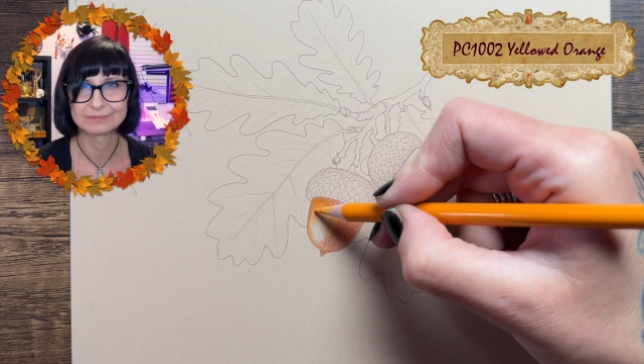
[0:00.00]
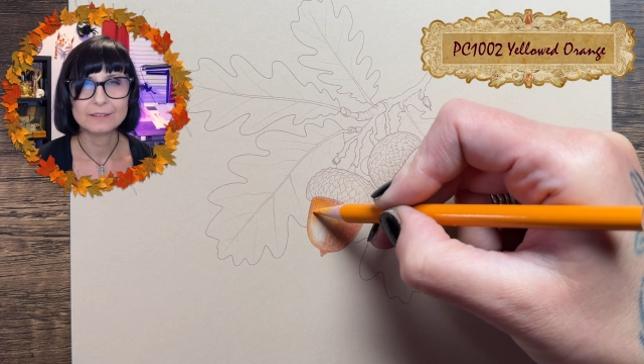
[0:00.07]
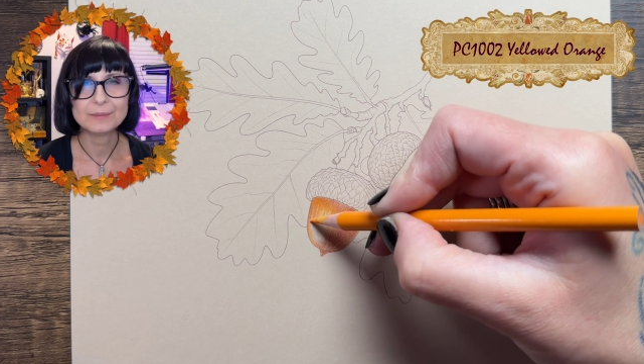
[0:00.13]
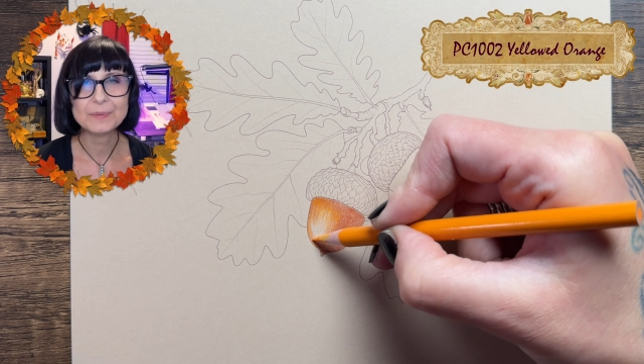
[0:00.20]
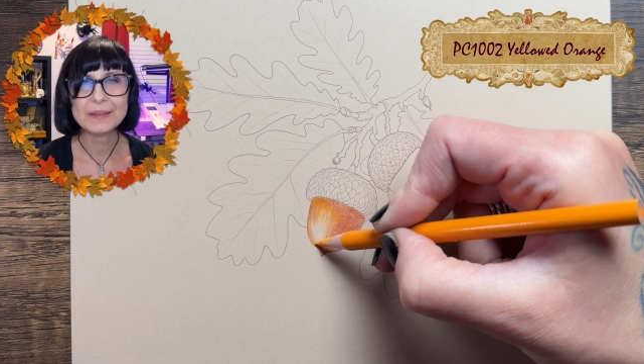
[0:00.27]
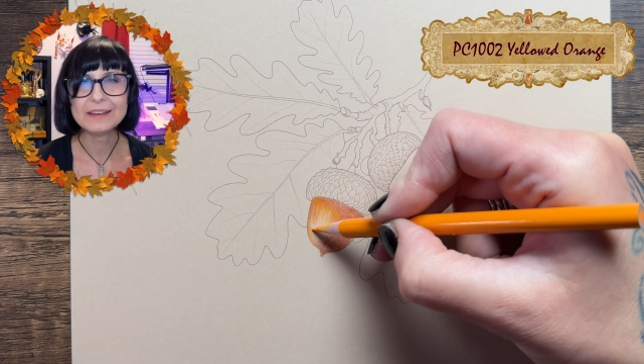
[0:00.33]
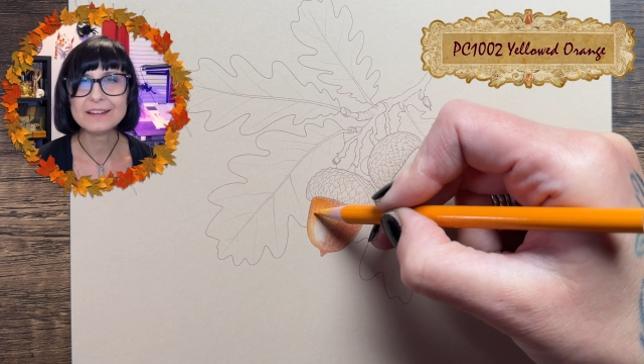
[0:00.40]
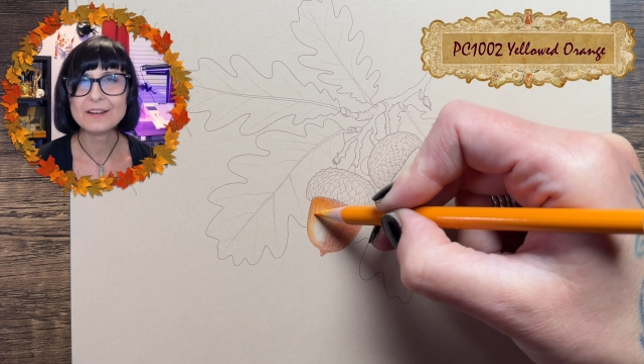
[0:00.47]

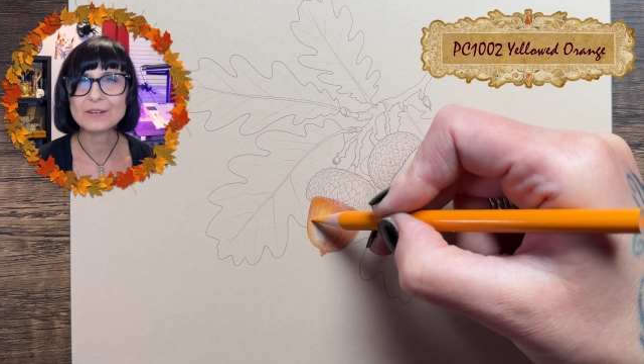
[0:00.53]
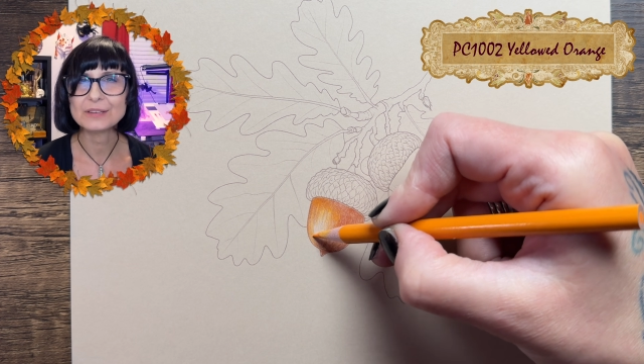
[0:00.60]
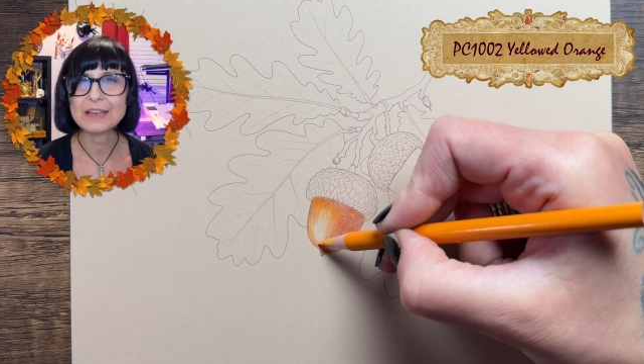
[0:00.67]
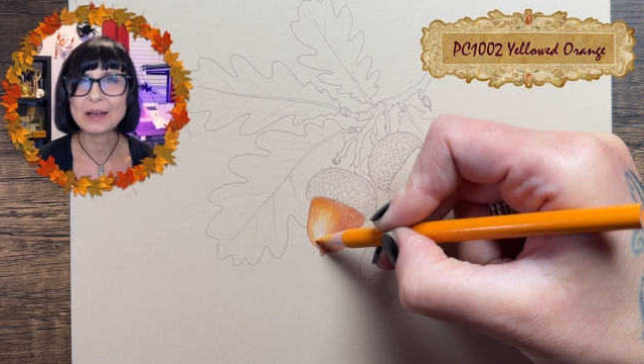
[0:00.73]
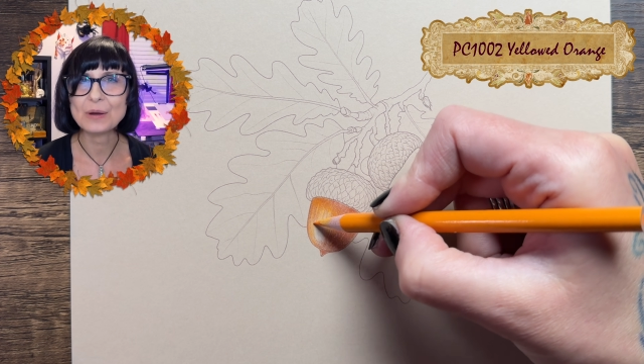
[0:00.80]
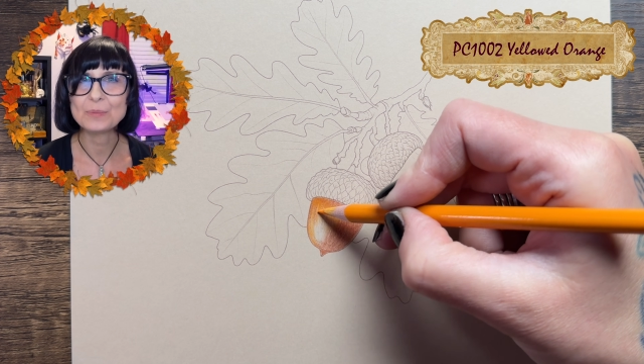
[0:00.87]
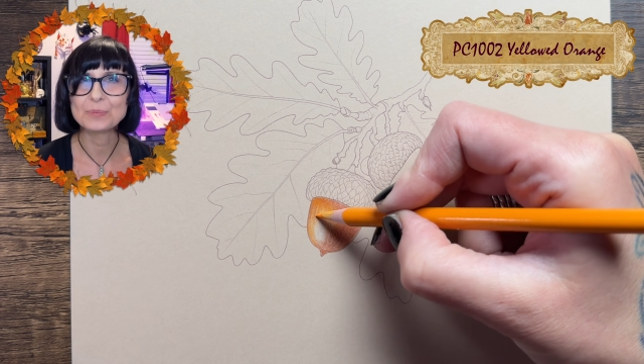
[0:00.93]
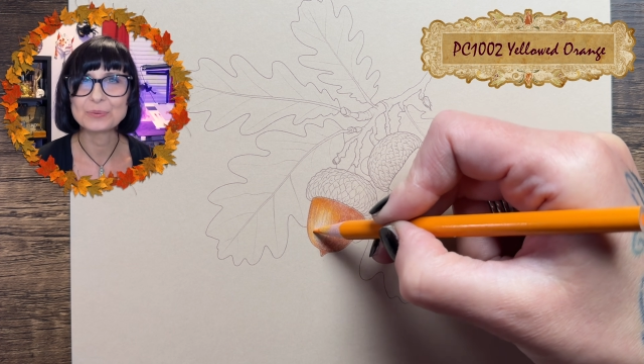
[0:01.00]
Depending on
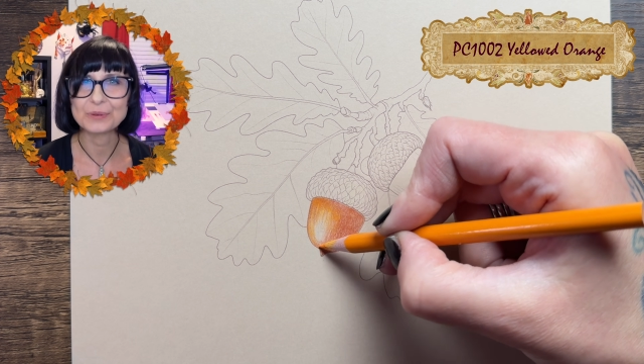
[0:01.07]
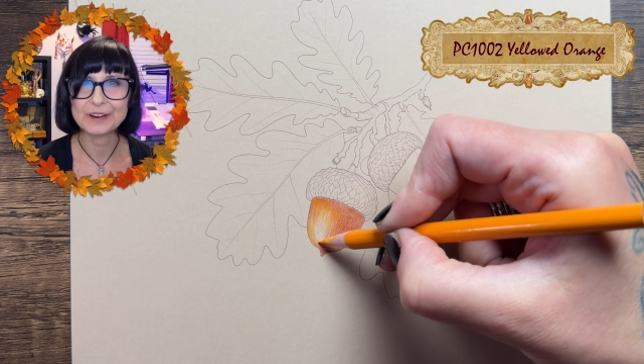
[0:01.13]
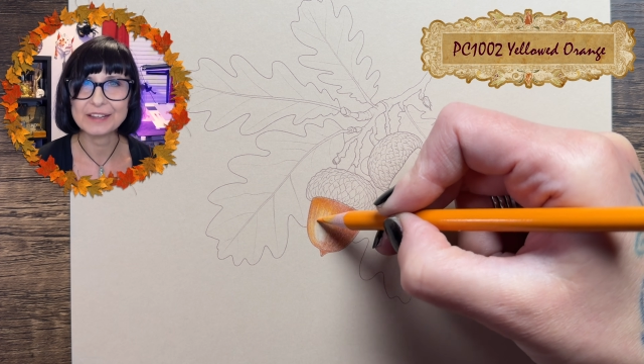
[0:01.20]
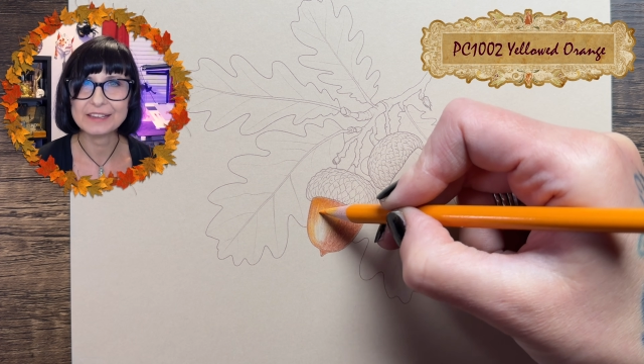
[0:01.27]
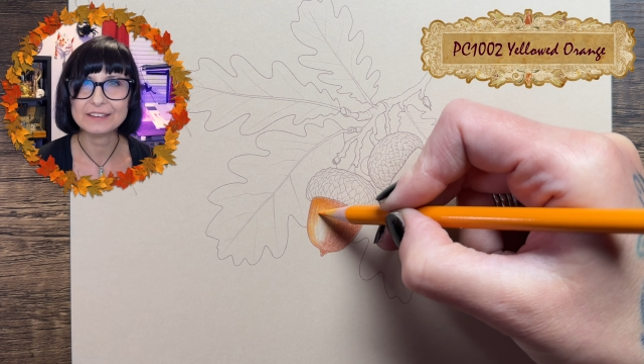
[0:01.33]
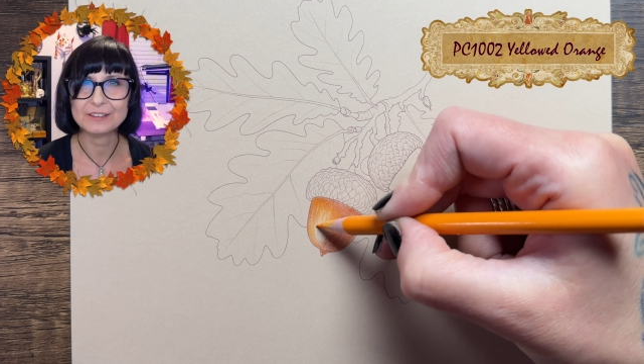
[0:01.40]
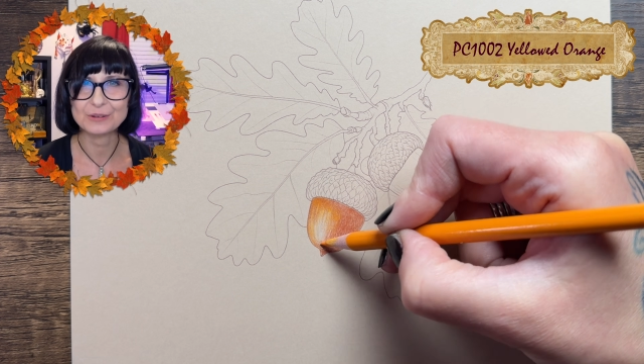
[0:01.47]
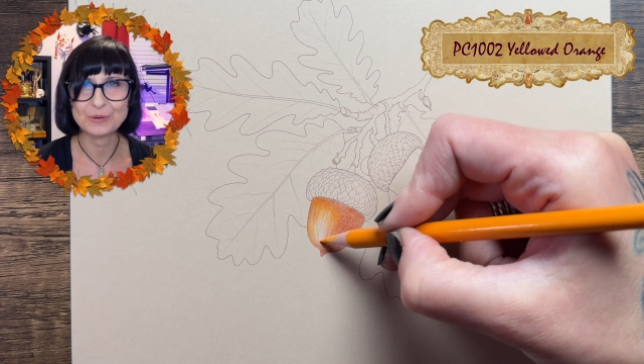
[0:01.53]
how
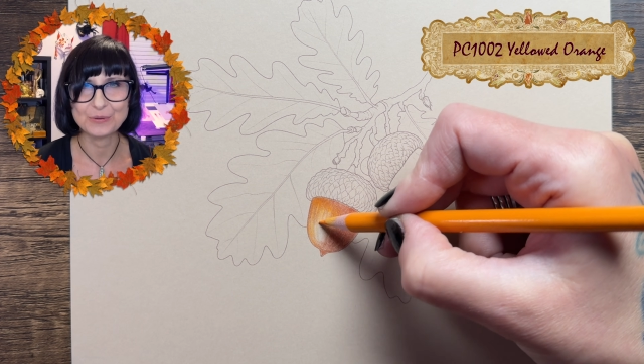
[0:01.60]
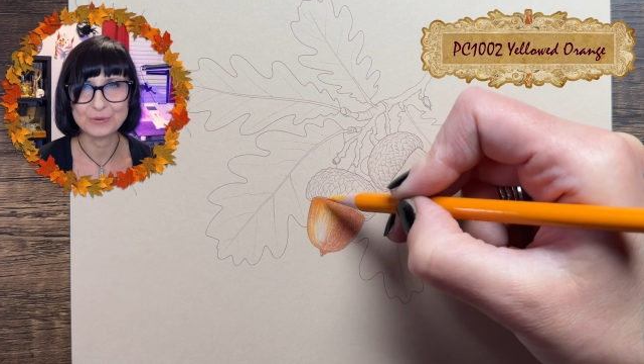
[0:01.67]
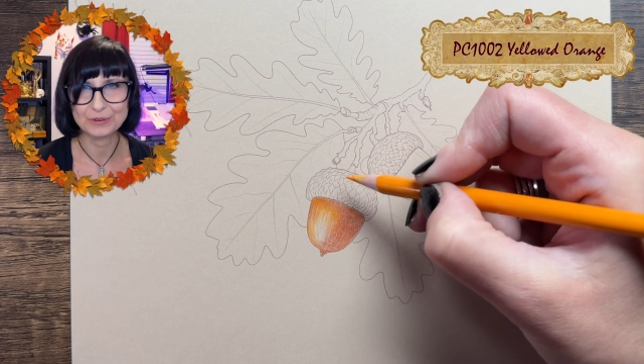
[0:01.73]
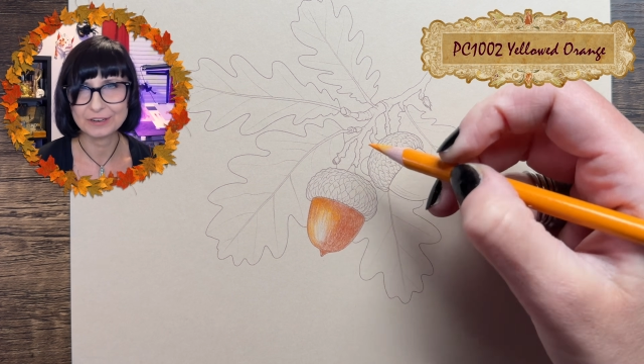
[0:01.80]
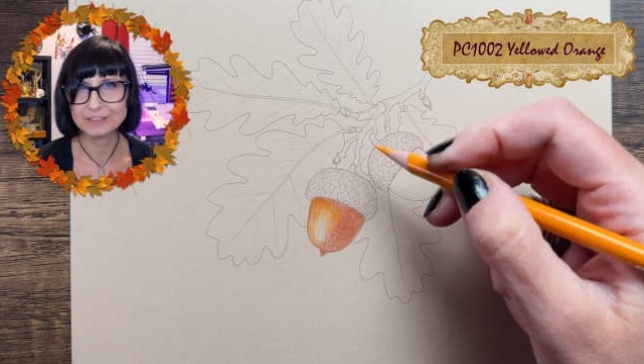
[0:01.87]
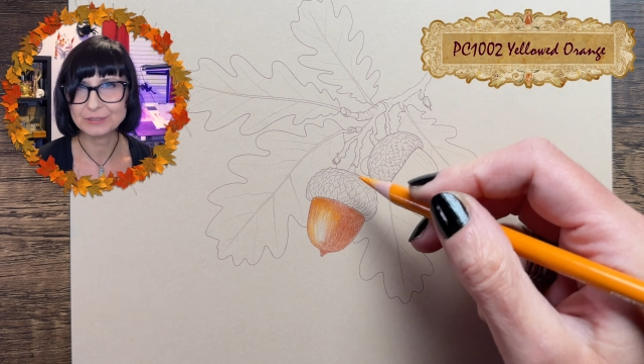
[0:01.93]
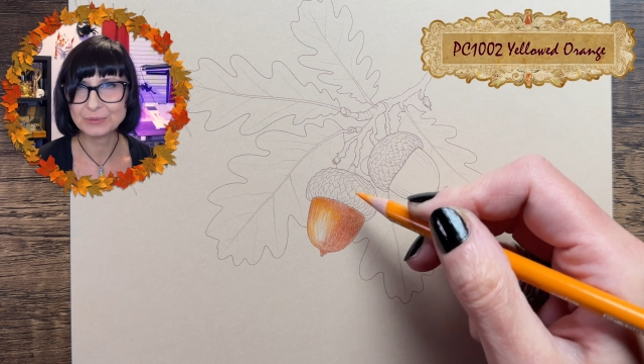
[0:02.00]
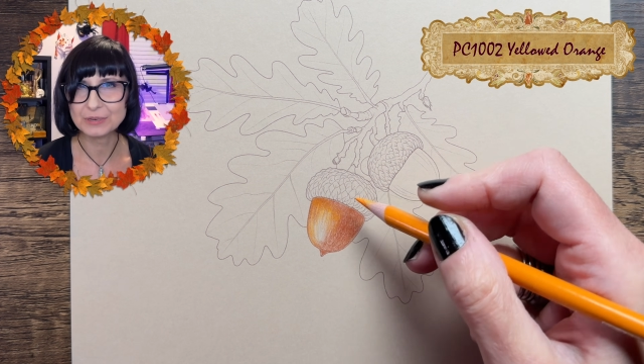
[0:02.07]
bright your
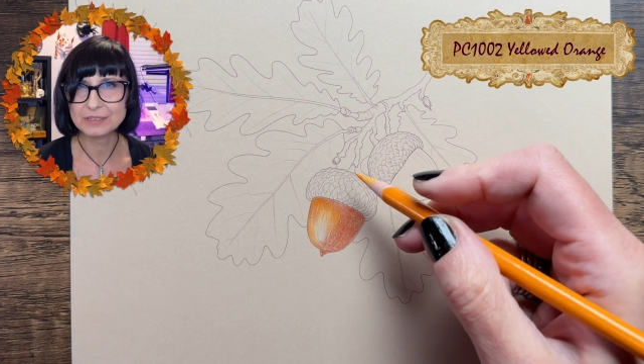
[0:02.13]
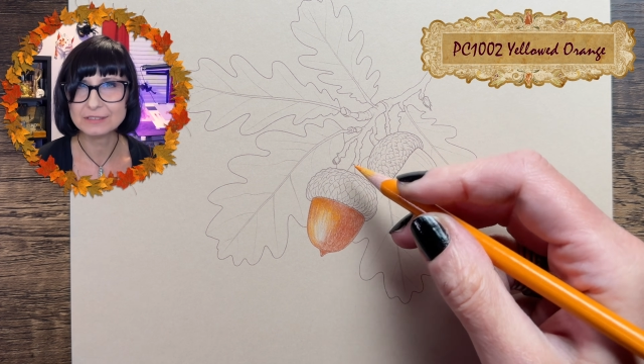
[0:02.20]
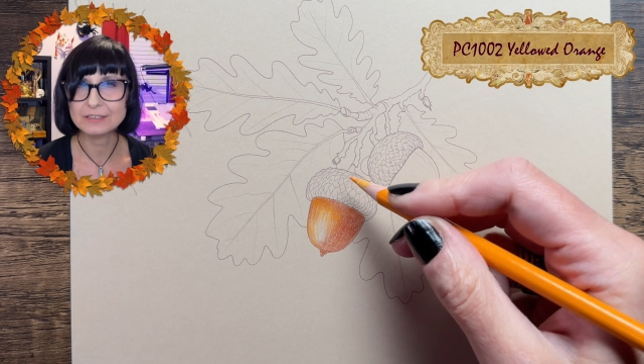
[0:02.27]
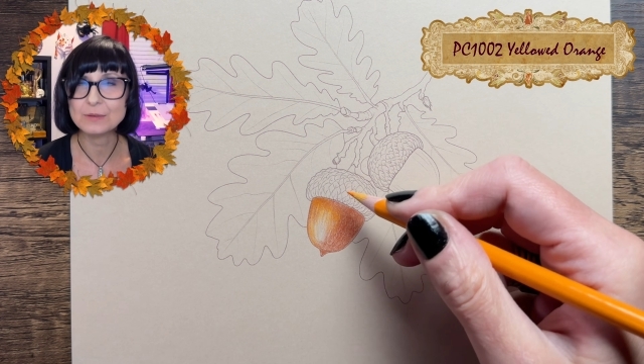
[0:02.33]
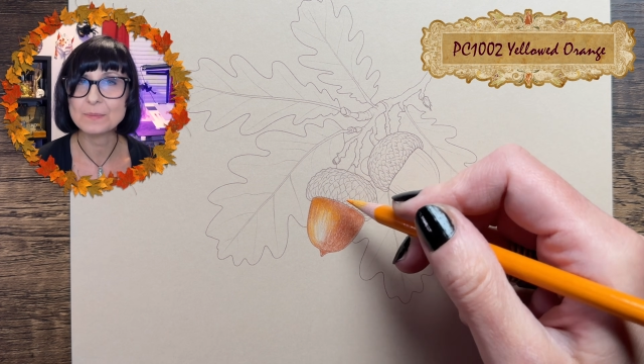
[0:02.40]
orange was,